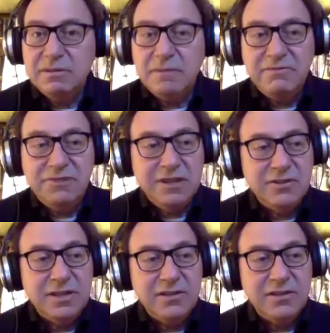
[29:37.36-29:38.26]
my
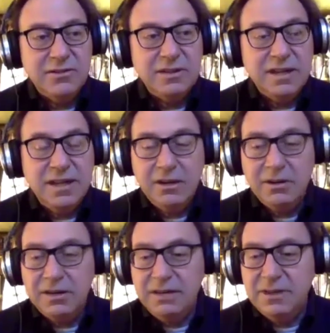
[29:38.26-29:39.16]
friend says.
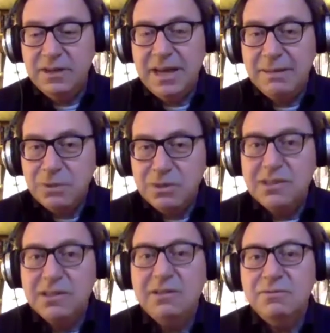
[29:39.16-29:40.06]
Here, even in
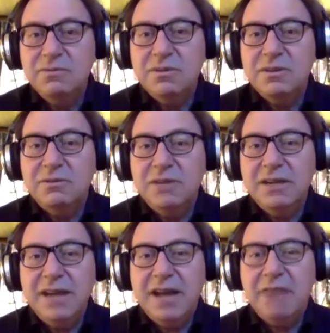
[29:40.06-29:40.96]
Edmonton, where the
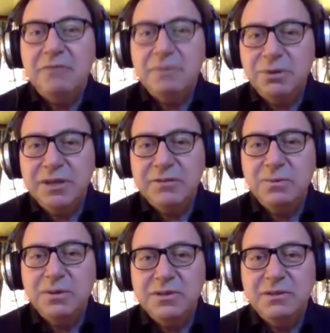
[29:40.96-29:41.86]
great gathering place
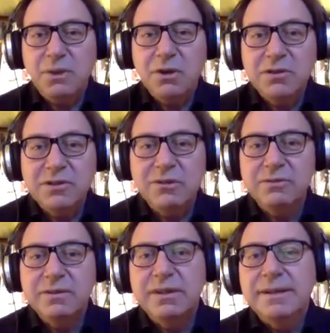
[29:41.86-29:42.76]
was, the
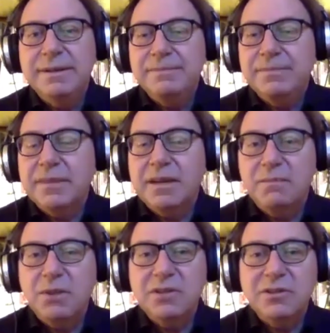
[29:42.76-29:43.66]
Monto.
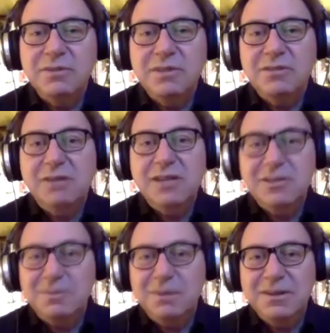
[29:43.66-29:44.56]
Monto means great
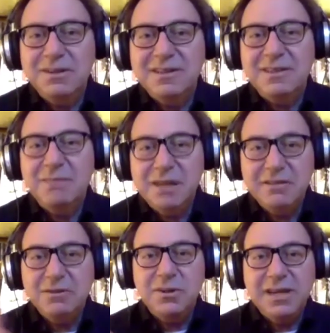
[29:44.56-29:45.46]
spirit. It's in the middle
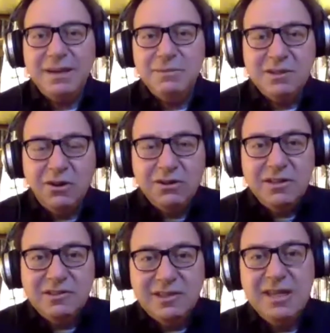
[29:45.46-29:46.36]
of the word Edmonton. All
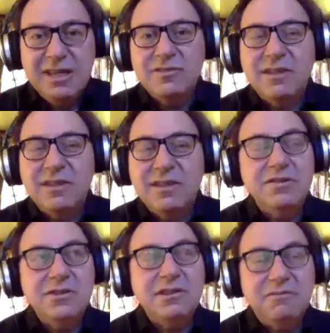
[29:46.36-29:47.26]
these things that
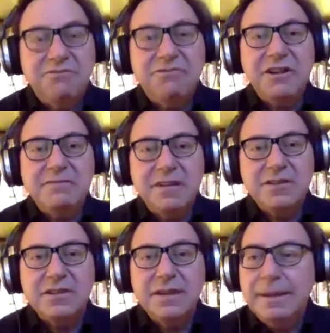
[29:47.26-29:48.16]
are just in front of
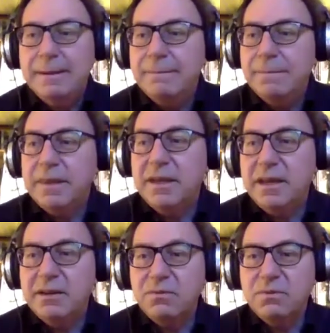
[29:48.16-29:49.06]
us.
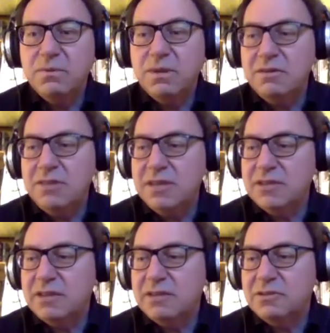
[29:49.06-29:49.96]
And one of the
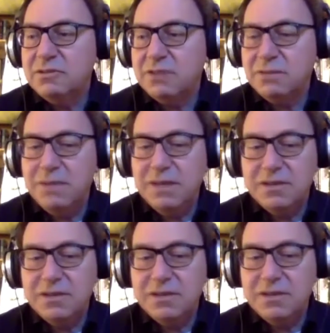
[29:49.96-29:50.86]
things that has struck me
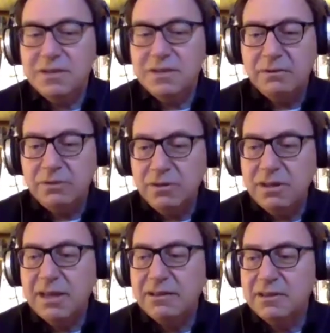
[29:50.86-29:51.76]
is when I
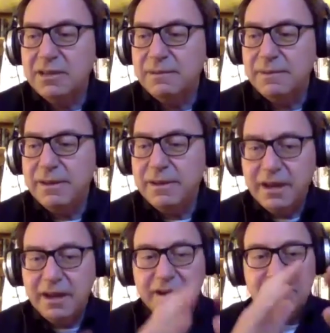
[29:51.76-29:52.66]
learned that the
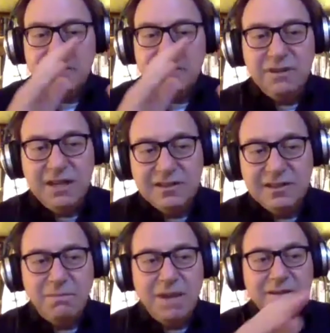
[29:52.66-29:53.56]
hierarchy of
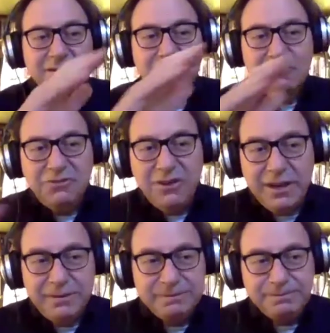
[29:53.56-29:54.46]
needs that Maslow
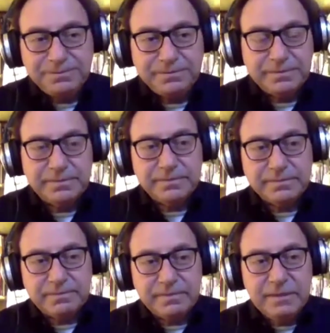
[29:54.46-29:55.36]
defined,
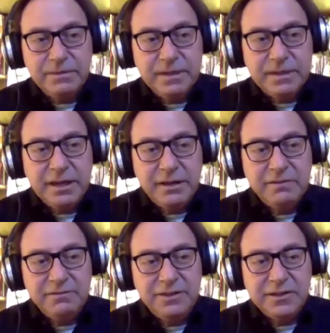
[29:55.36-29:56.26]
when
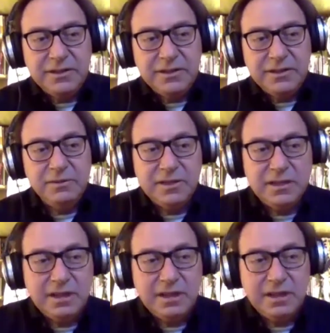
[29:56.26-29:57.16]
Karen Pheasant who
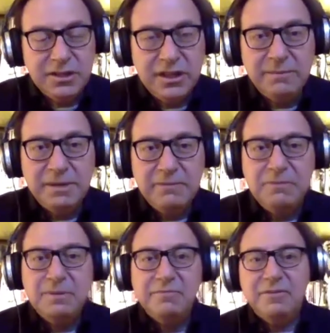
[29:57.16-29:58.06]
is an Anishinaabe
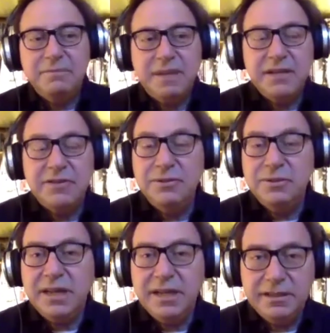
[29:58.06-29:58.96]
woman from
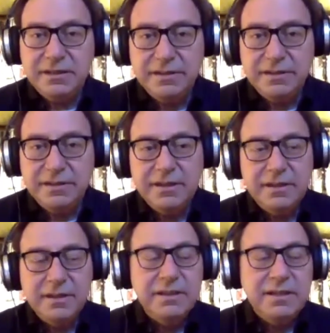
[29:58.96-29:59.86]
Manitoba Island
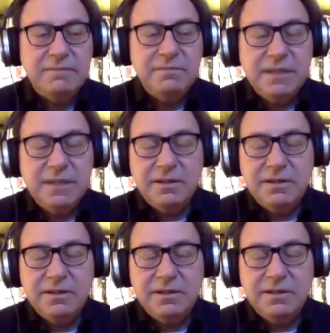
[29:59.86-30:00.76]

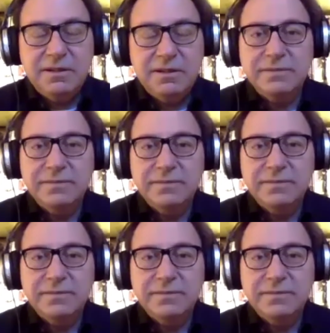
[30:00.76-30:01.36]
in Ontario,